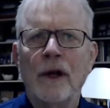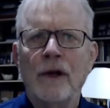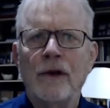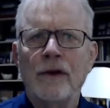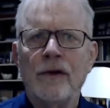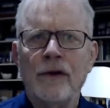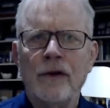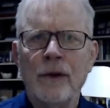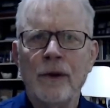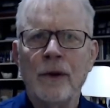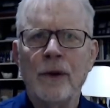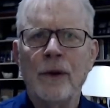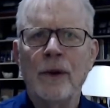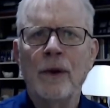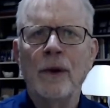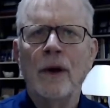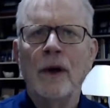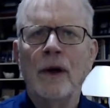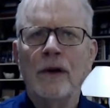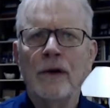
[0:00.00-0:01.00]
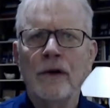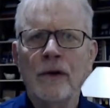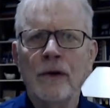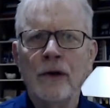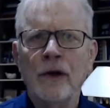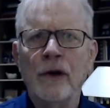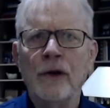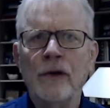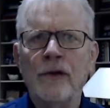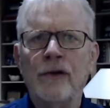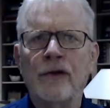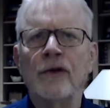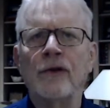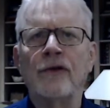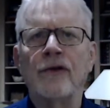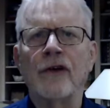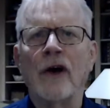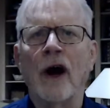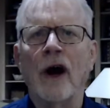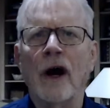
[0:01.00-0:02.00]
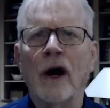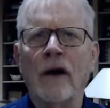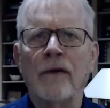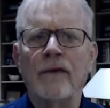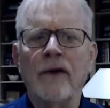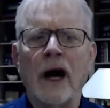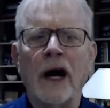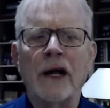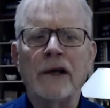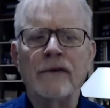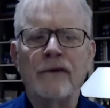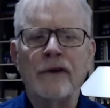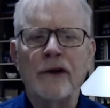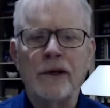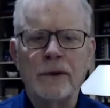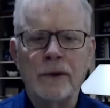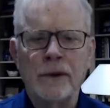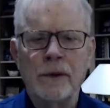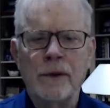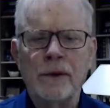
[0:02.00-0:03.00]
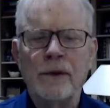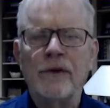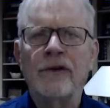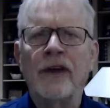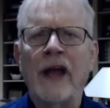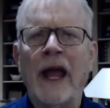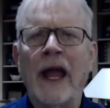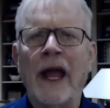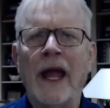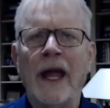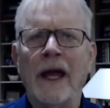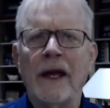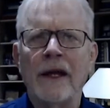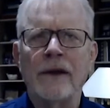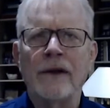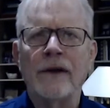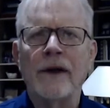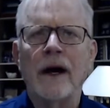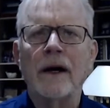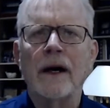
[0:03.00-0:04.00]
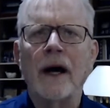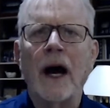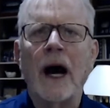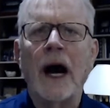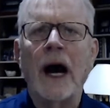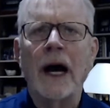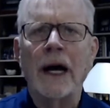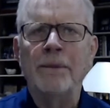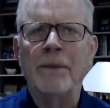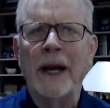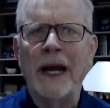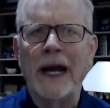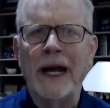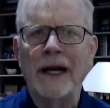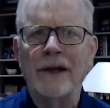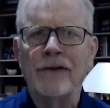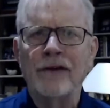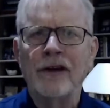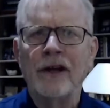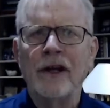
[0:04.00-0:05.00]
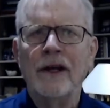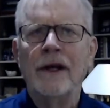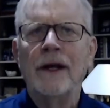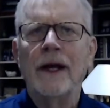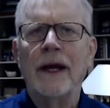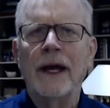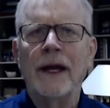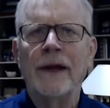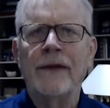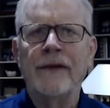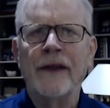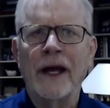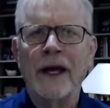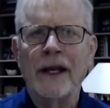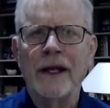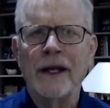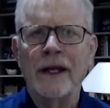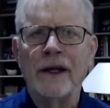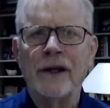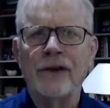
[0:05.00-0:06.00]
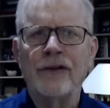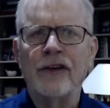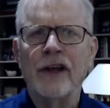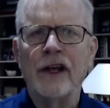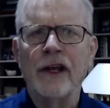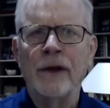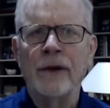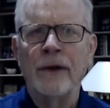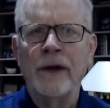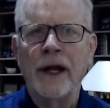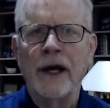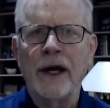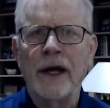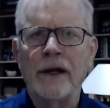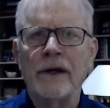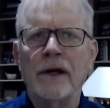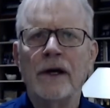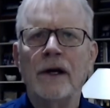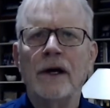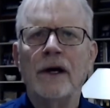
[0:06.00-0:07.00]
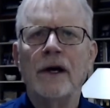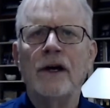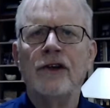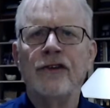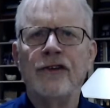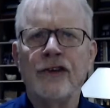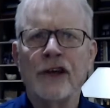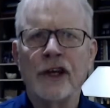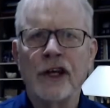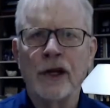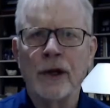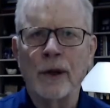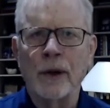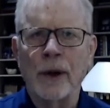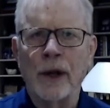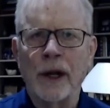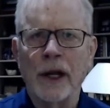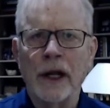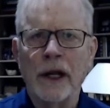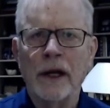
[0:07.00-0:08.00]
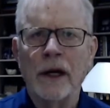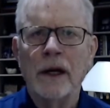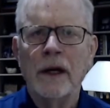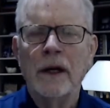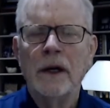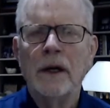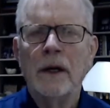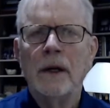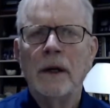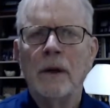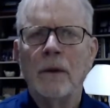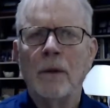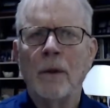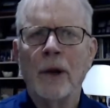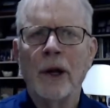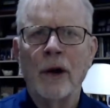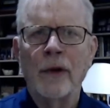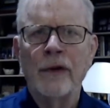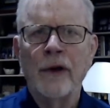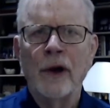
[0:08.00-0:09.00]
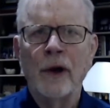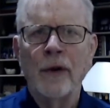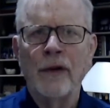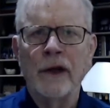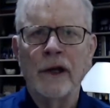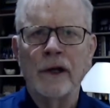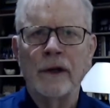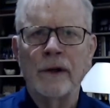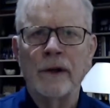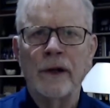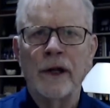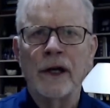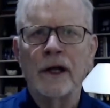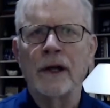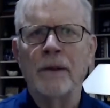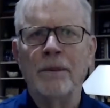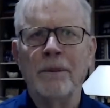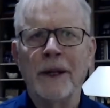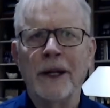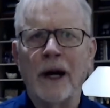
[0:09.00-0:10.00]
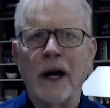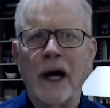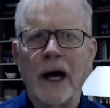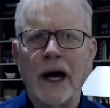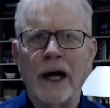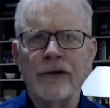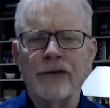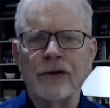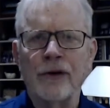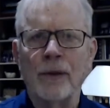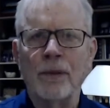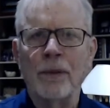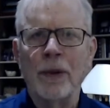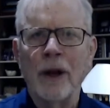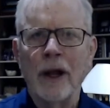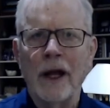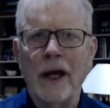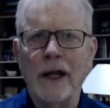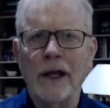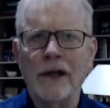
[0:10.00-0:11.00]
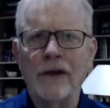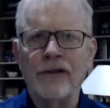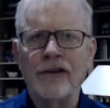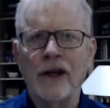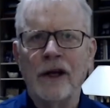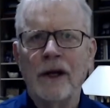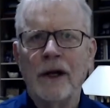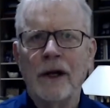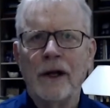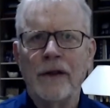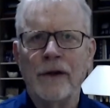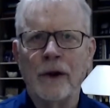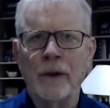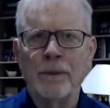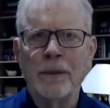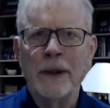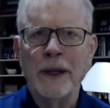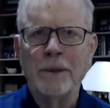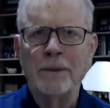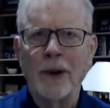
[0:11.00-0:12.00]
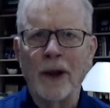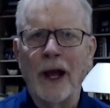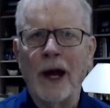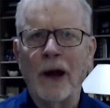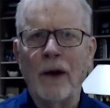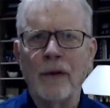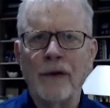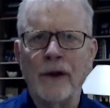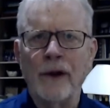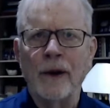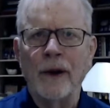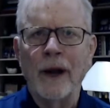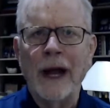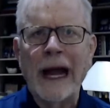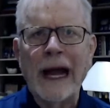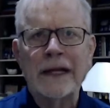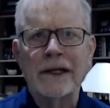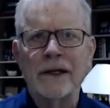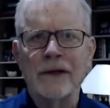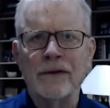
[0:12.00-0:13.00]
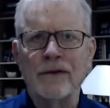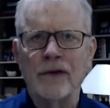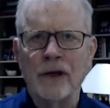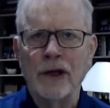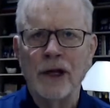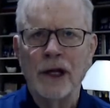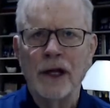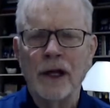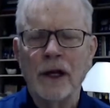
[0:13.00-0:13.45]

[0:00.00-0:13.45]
to you users of iPhones and iPads, and that is internet security. We all know the internet can be a hostile place. There are people out there actively